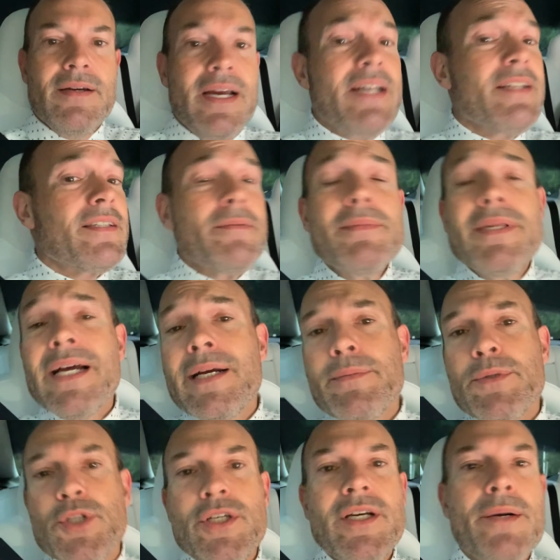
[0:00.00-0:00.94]
And
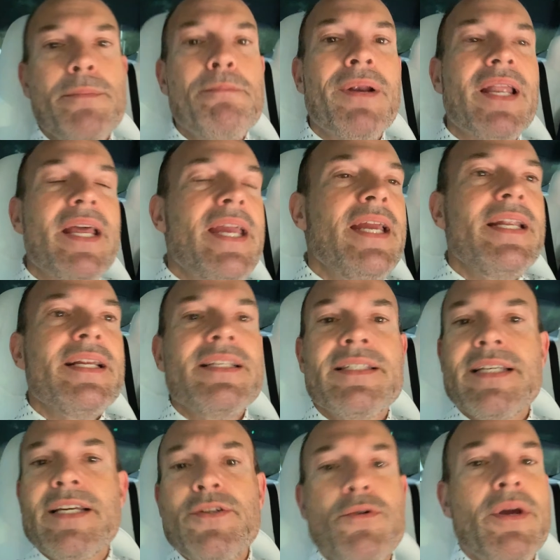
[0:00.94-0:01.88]
sometimes she complained and
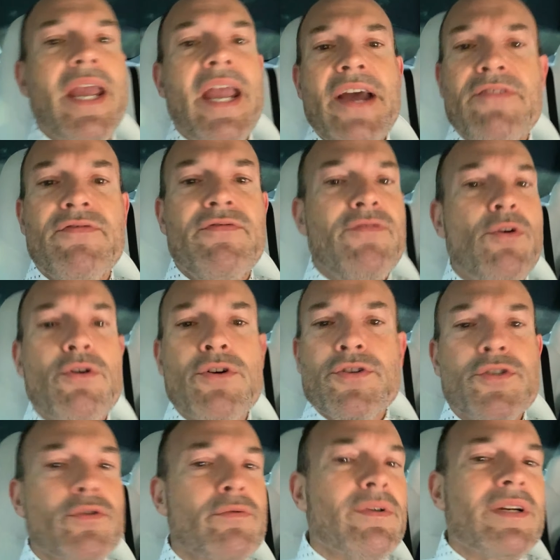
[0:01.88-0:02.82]
said, you can't
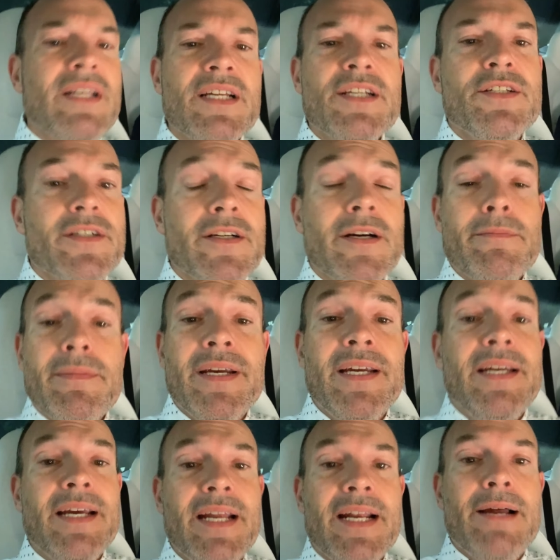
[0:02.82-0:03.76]
force your religion on
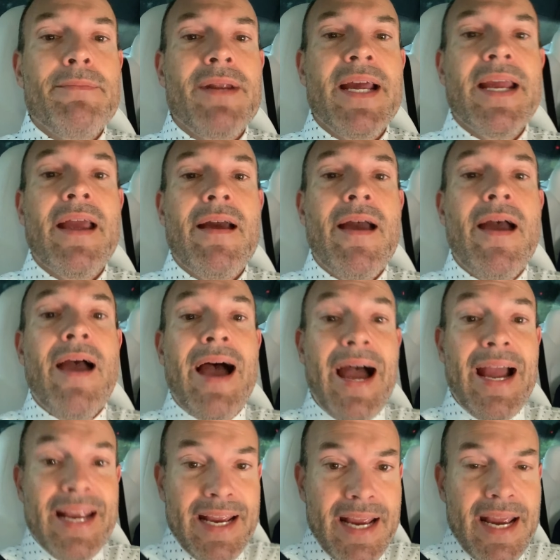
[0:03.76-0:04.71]
me. And I'm like,
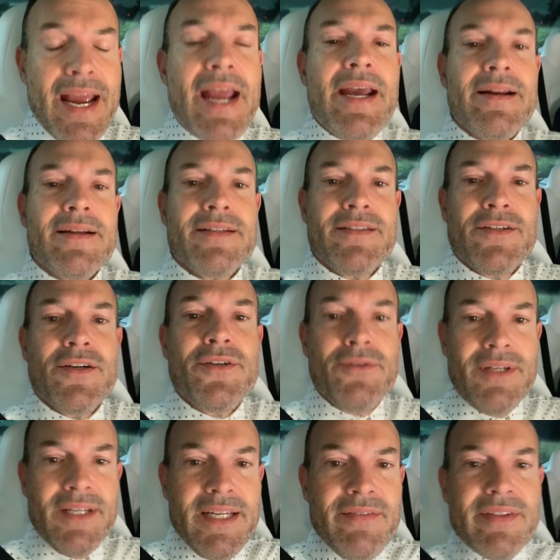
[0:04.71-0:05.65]
I can until you
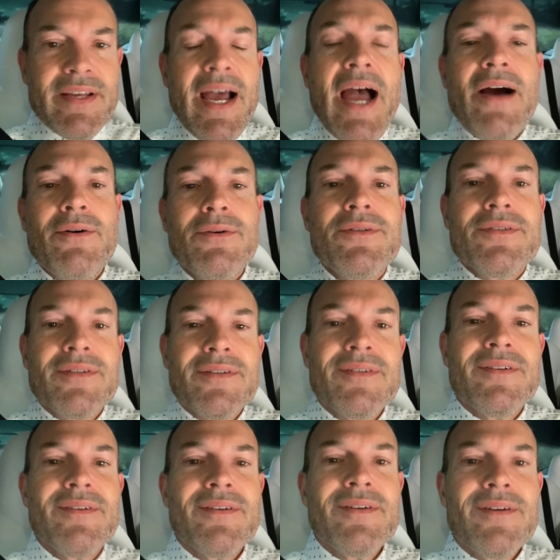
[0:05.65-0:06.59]
leave the house.
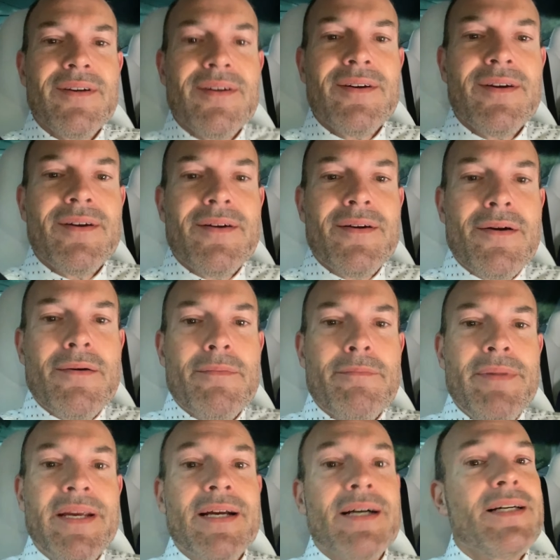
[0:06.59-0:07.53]

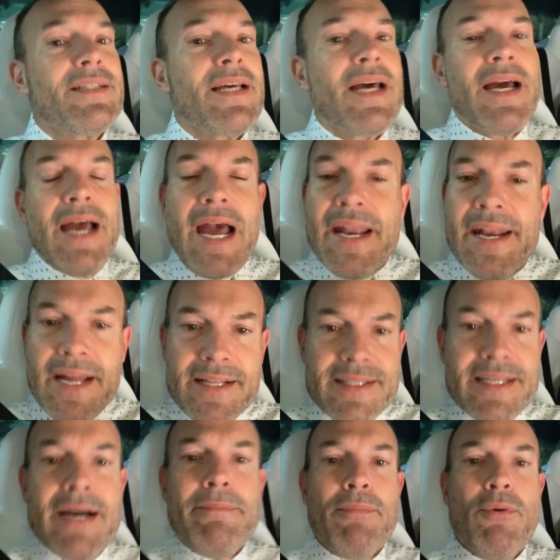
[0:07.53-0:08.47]
Because, and at
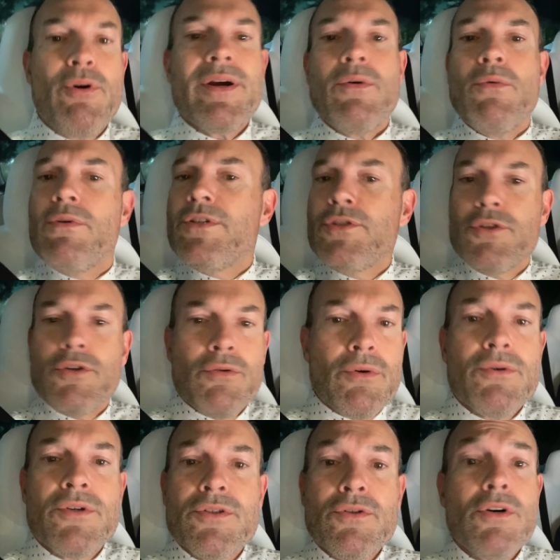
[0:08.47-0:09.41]
that point, once you're a
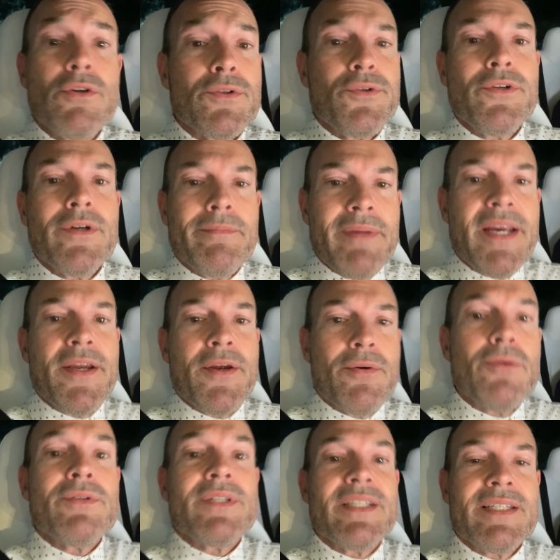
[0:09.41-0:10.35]
grown adult, you can make your
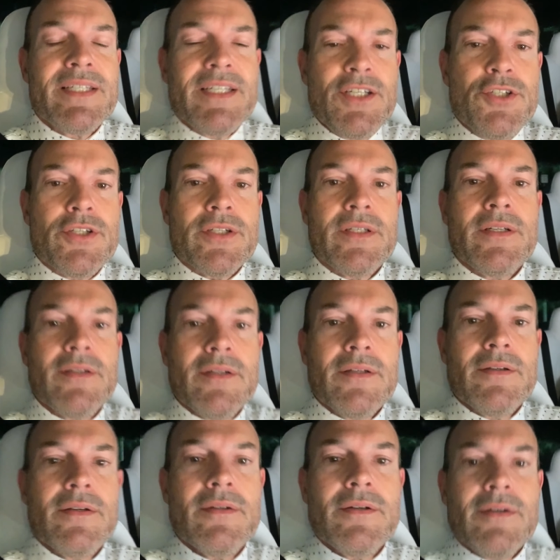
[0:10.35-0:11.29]
own decision
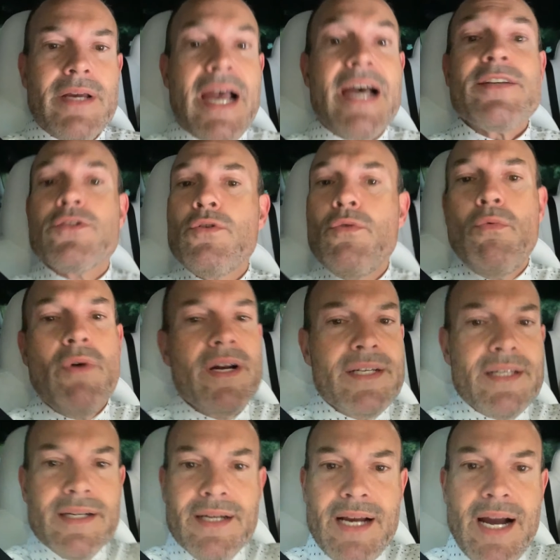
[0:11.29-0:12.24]
as to what
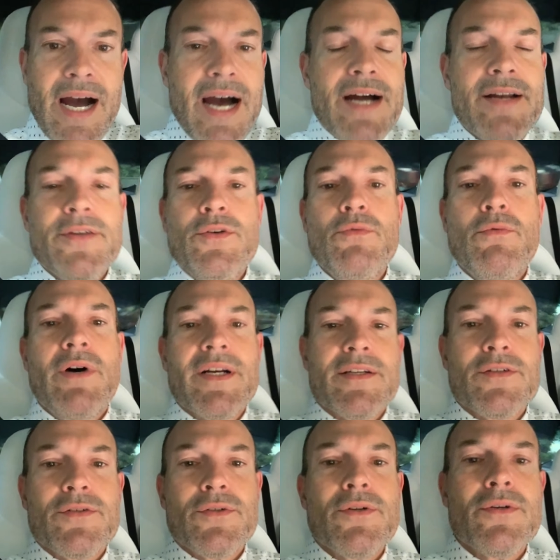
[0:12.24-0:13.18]
God you want
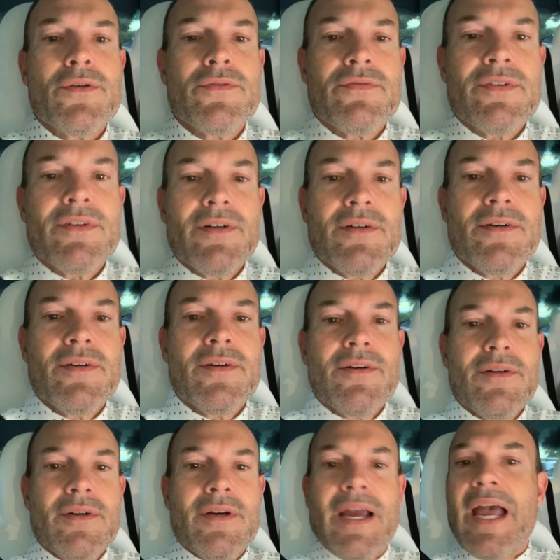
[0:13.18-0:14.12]
to serve
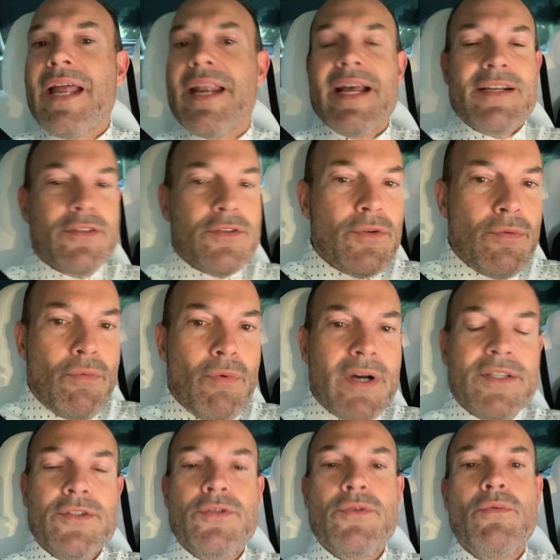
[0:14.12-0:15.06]
and as to
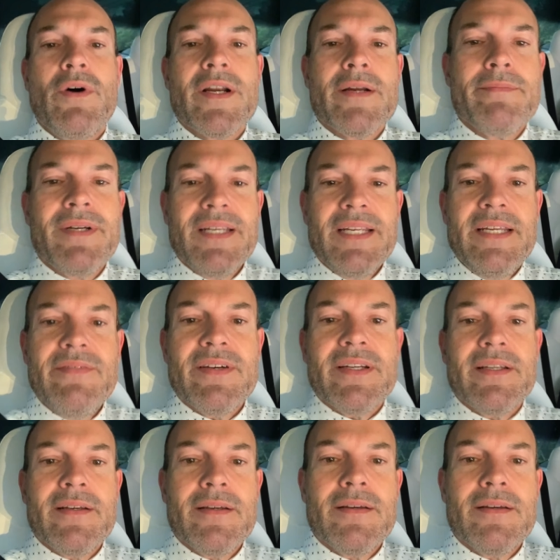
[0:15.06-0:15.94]
what you want to believe in.